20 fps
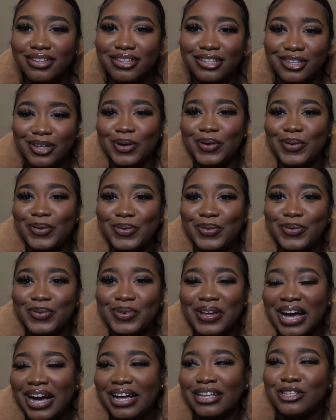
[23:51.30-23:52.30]
So you
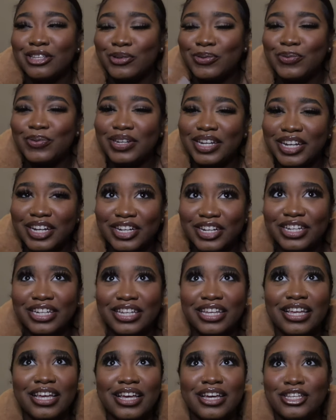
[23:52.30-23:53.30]
got to
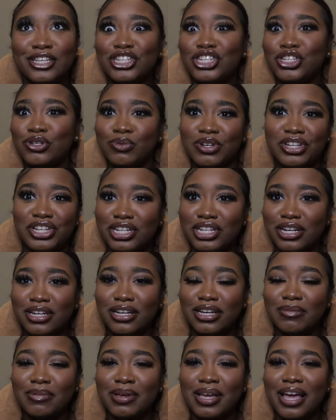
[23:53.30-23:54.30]
literally switch it
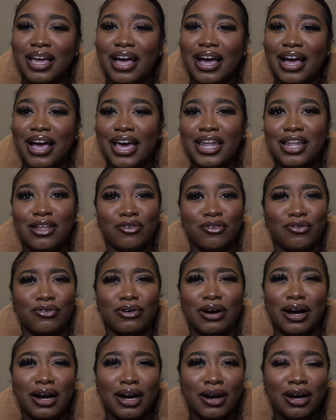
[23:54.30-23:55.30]
up. I had to
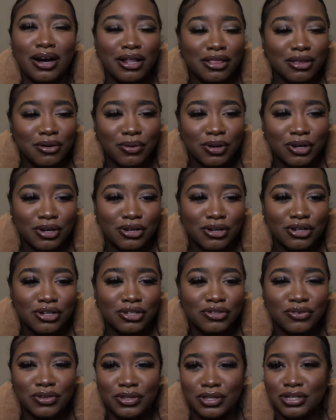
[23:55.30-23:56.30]
find other
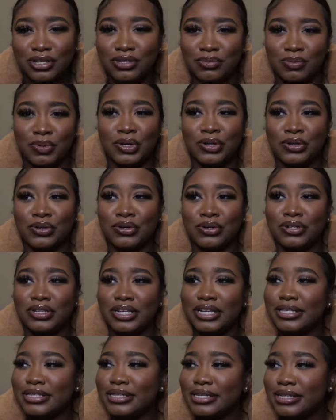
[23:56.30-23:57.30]
words for this word,
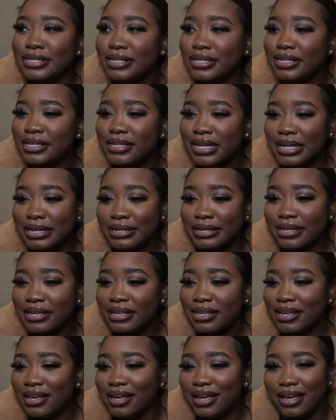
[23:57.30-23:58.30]
density and
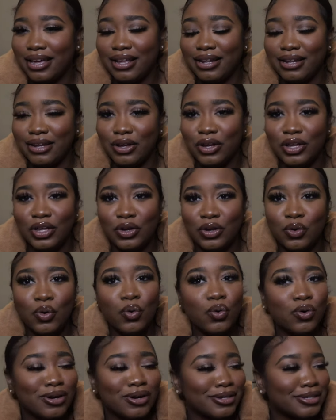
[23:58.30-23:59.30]
and,
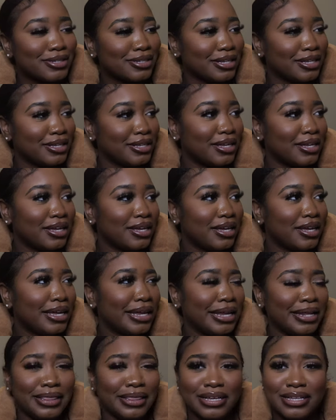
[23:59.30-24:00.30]
course and,
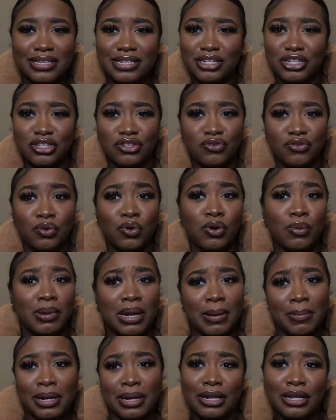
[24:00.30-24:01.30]
and this here's full, but
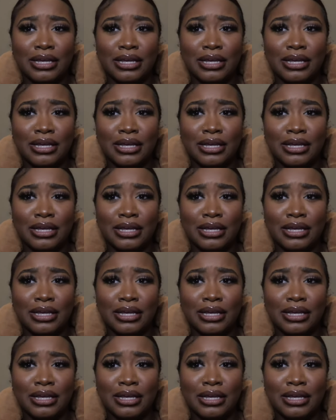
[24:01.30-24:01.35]
I'm gonna